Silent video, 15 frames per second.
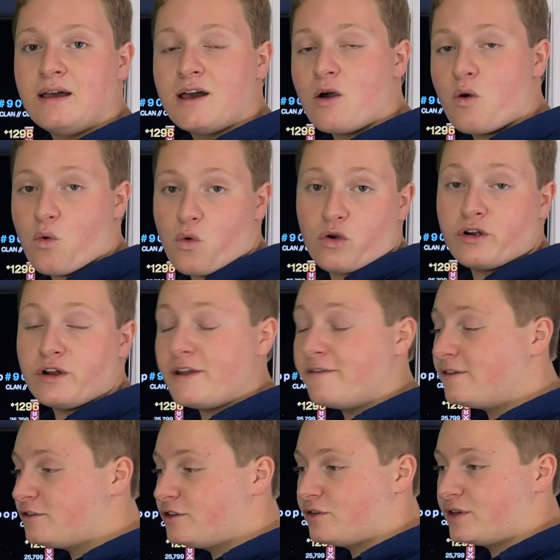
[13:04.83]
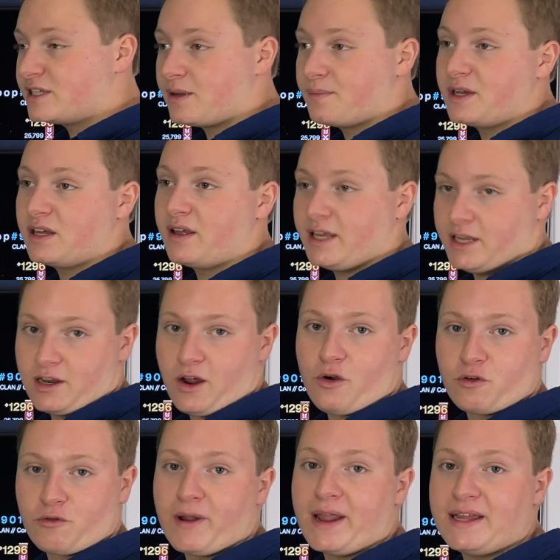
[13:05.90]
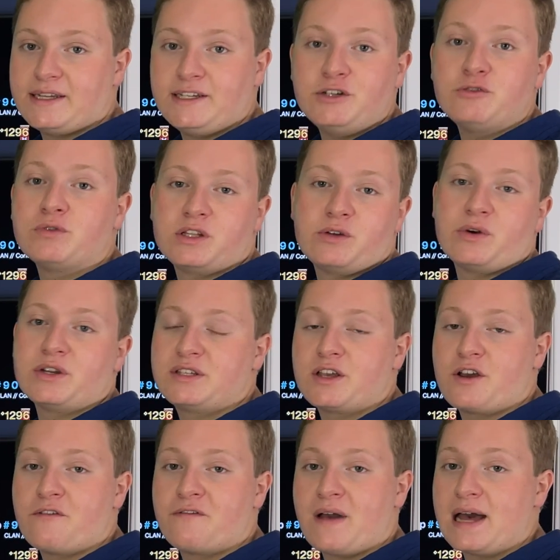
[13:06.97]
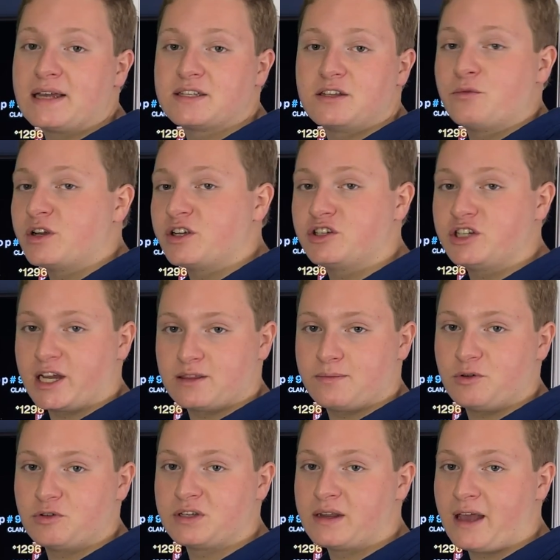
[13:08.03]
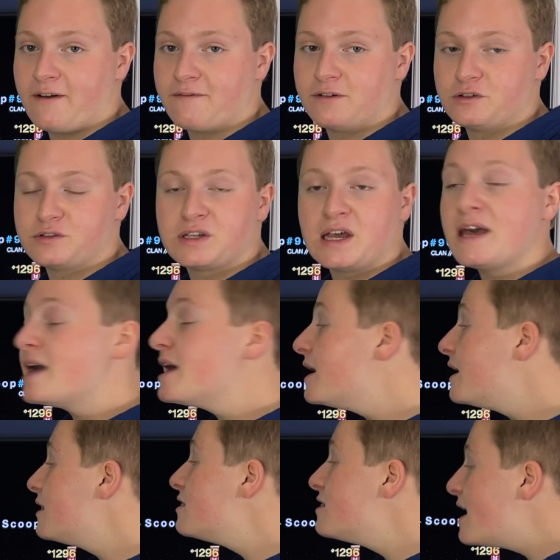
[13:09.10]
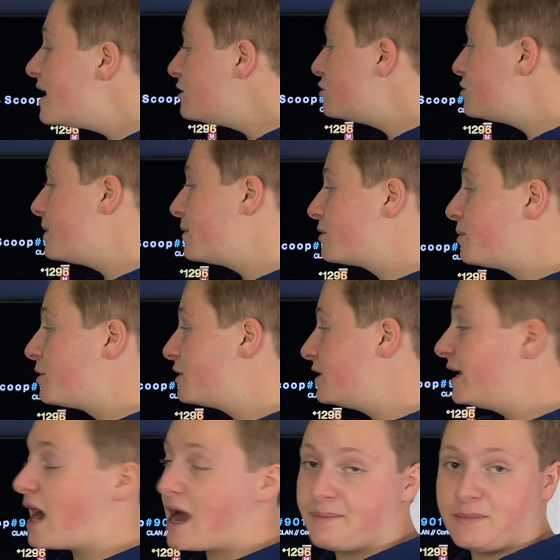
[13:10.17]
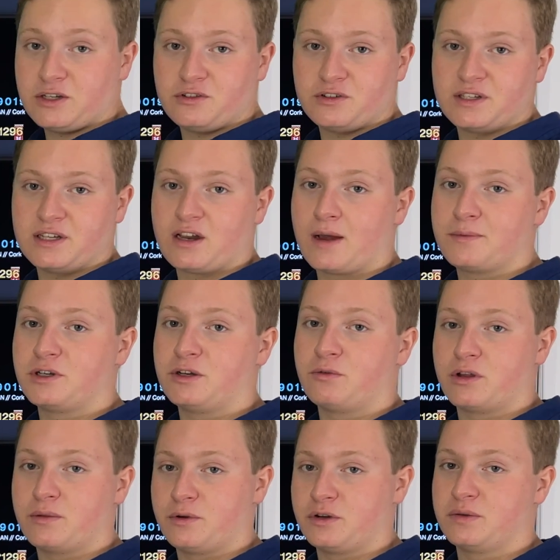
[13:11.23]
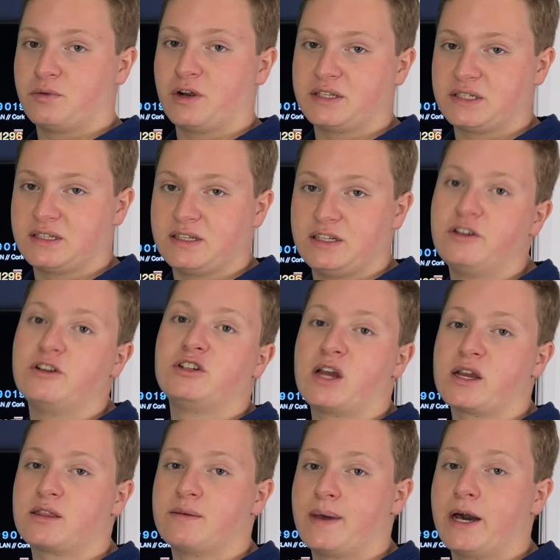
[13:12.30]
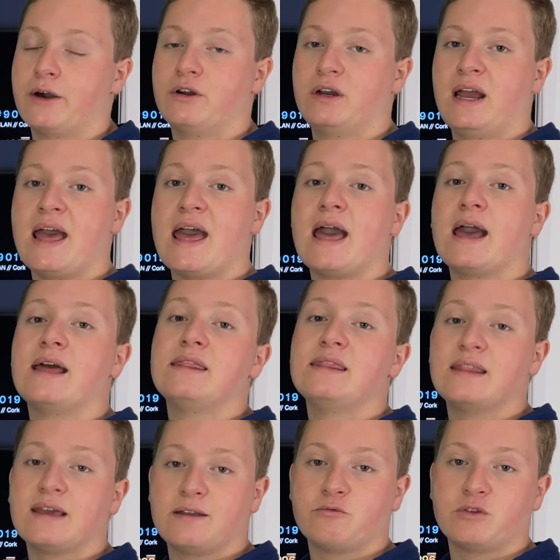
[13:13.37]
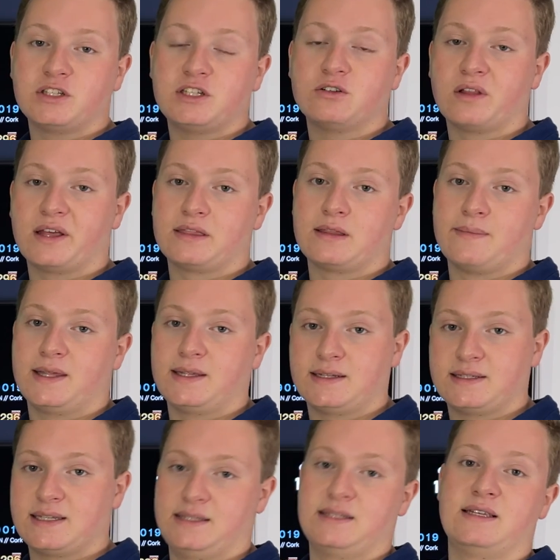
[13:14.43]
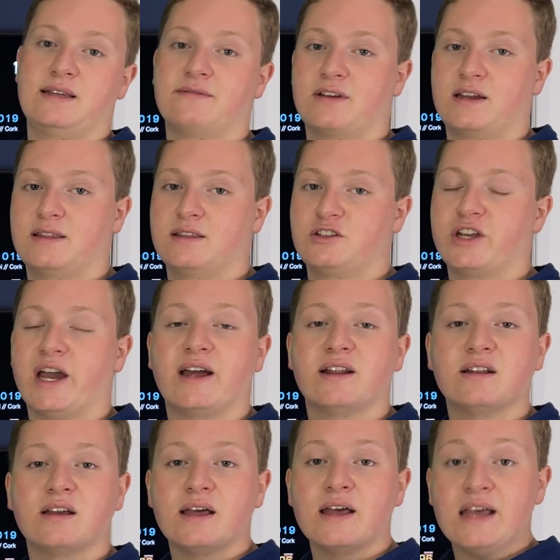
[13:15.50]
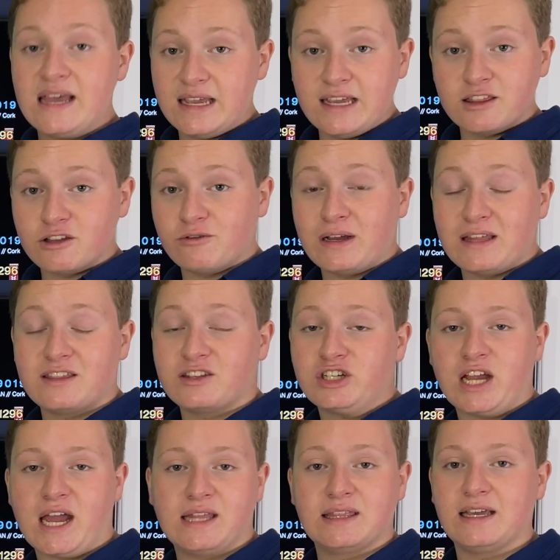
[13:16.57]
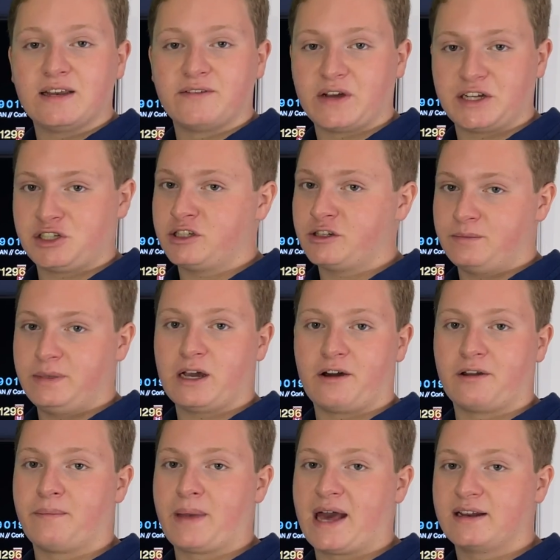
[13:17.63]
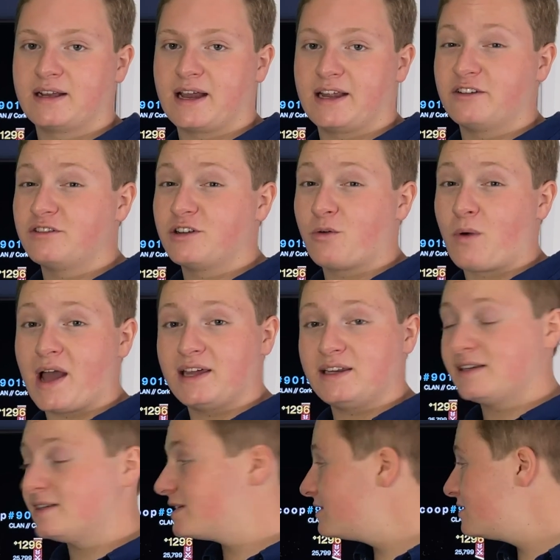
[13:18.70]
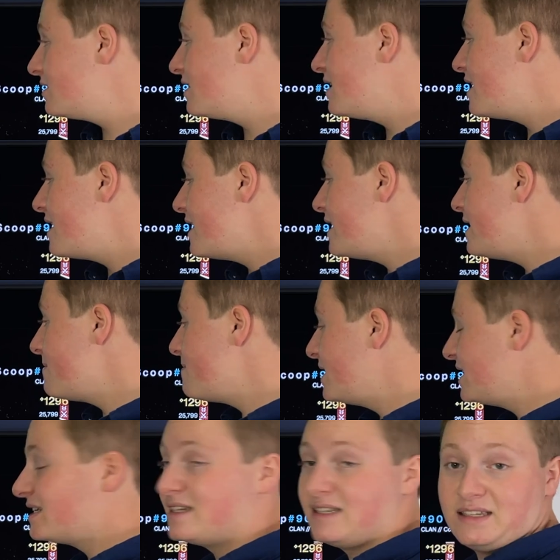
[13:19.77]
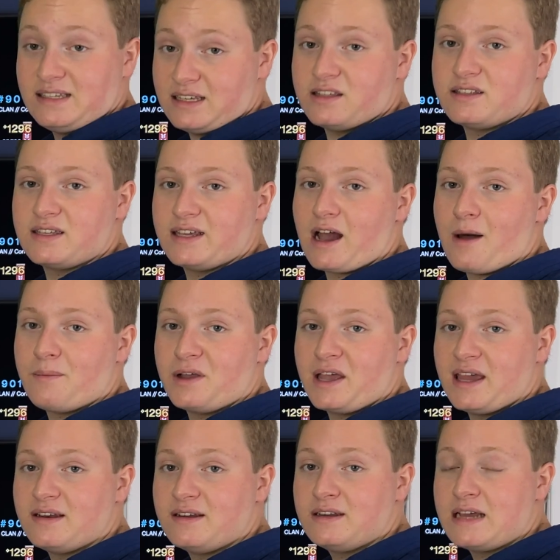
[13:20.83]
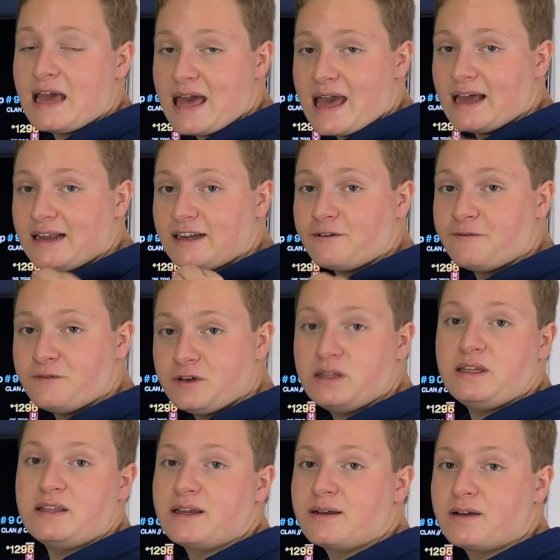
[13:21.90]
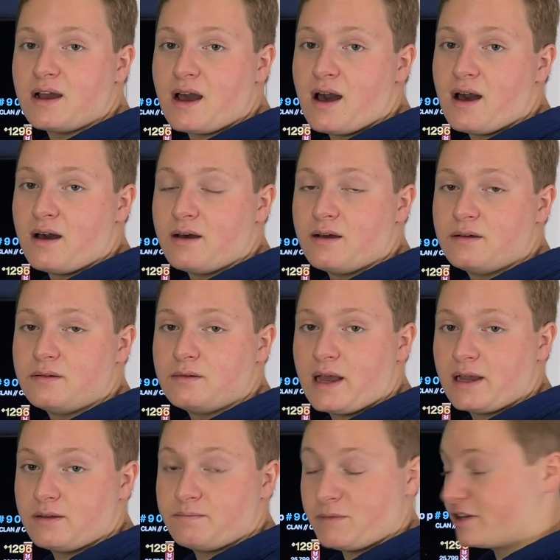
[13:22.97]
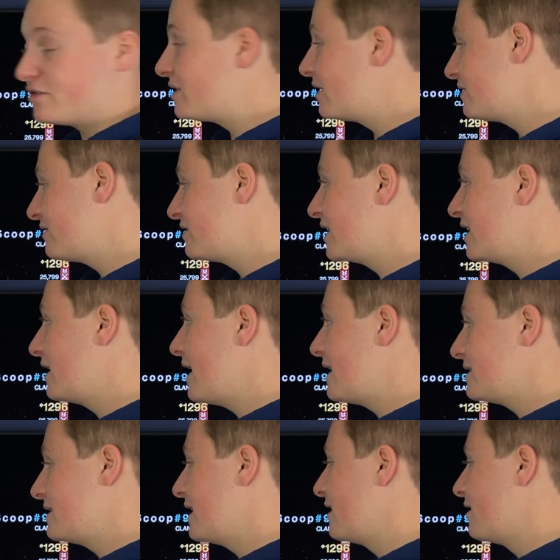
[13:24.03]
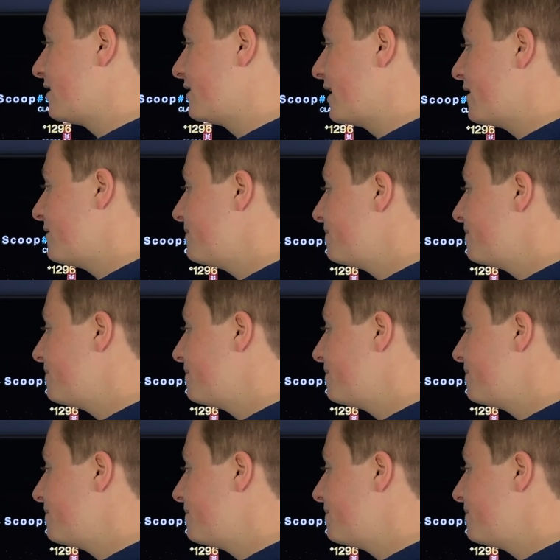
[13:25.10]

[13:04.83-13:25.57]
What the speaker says: Or if you're doing something like, you know, a raid and you really want to go fast, you want to check the person out first, then you should be able to put the I'm interested option where the person presses it, you can check them out, and then once you let them in, it sends the invite in the chat. Either way, the chat and the invite should be automatic. I don't know why it isn't. It makes it needlessly complicated, and I really think Microsoft has to get on that.